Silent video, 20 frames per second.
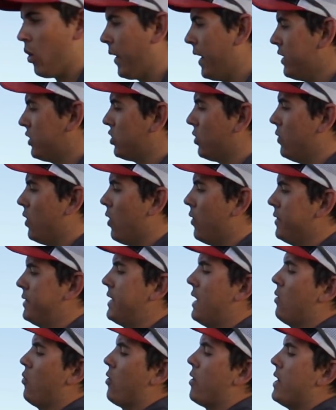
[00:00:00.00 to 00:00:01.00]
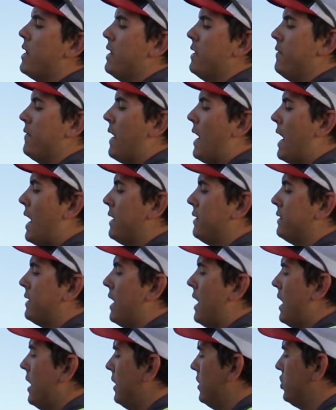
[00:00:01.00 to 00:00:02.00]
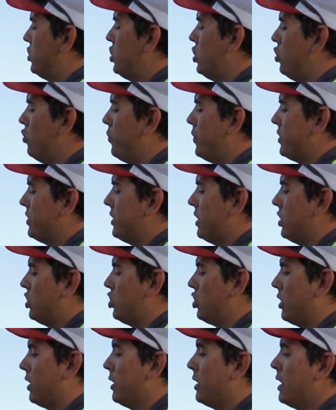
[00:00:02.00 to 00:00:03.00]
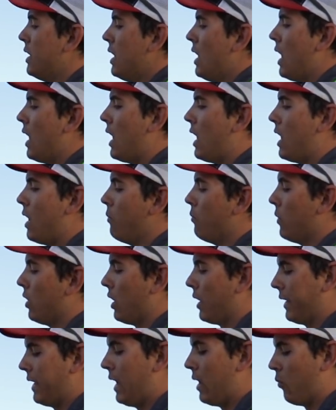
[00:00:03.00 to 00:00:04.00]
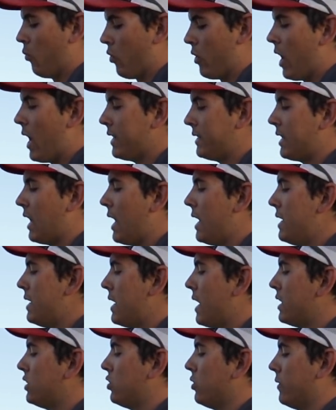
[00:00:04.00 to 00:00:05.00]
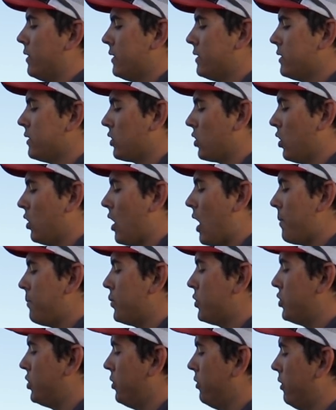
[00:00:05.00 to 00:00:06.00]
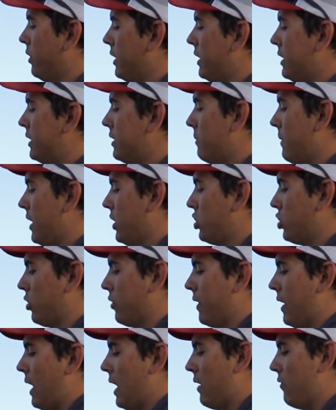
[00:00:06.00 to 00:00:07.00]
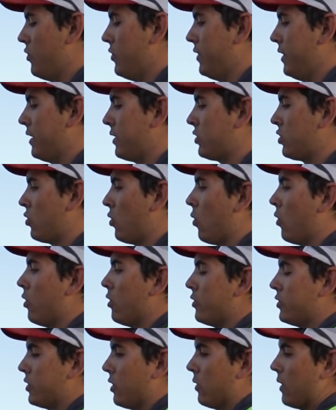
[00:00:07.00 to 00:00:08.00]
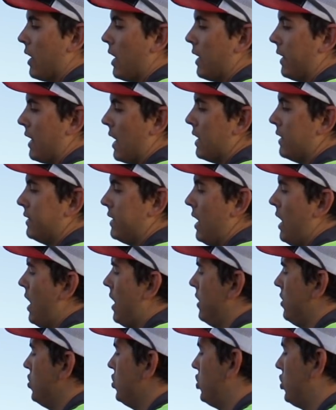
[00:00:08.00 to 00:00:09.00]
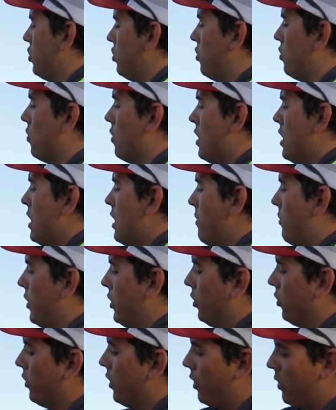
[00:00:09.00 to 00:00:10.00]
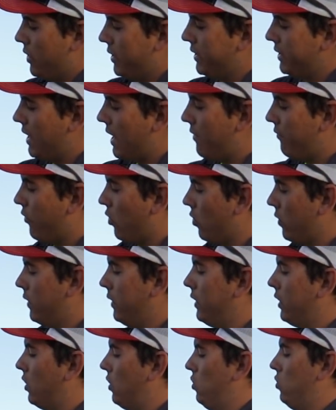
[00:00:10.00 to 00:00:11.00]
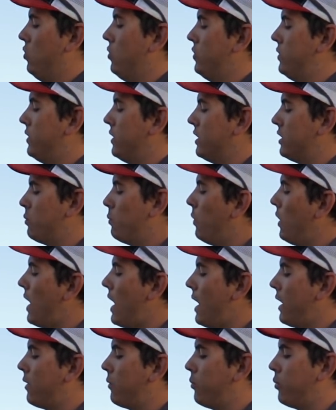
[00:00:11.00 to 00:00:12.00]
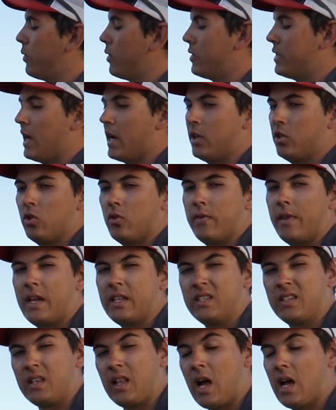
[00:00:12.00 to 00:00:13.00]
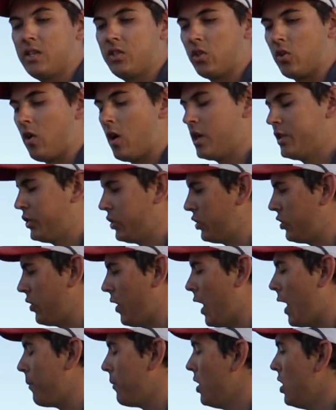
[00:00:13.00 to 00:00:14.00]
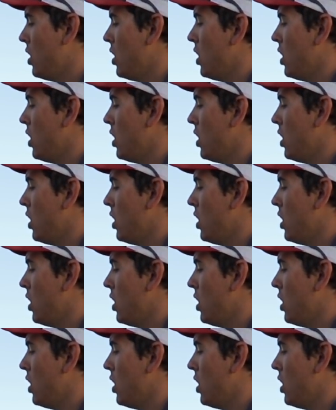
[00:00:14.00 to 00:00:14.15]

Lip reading: Okay, so notice how we're in that 10 and 2 position. Again, we're not tight yet, so this is a good opportunity to make sure that everything's in order. So again, 10, 2, but you'll notice that Vulcan includes this black protector that slides across the strap.